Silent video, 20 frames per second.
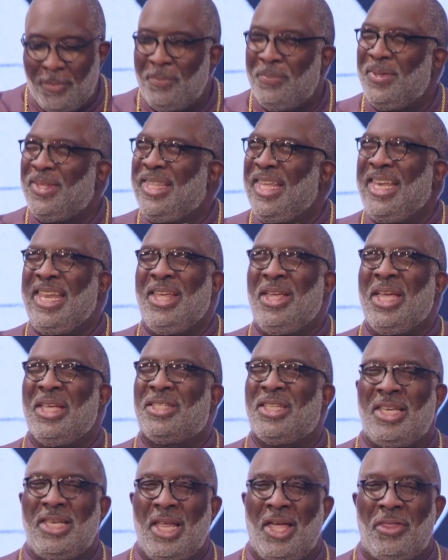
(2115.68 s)
Did he,
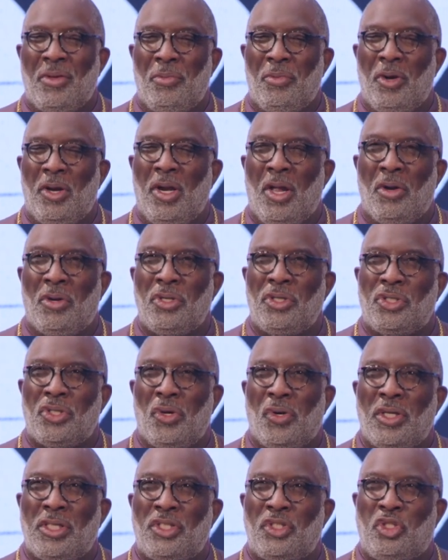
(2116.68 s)
it's another word, Uncle
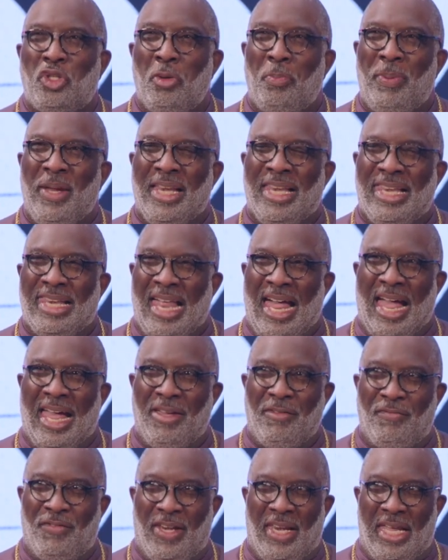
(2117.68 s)
George, to be
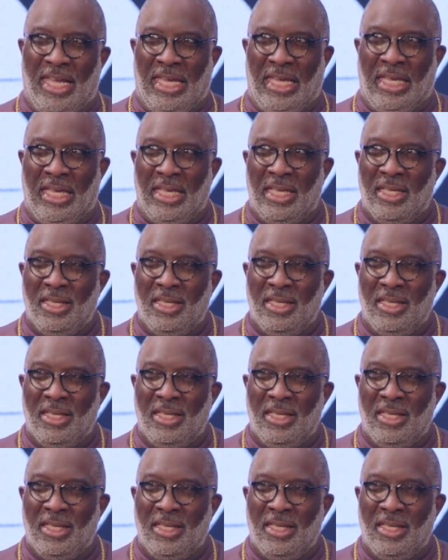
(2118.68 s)
lively.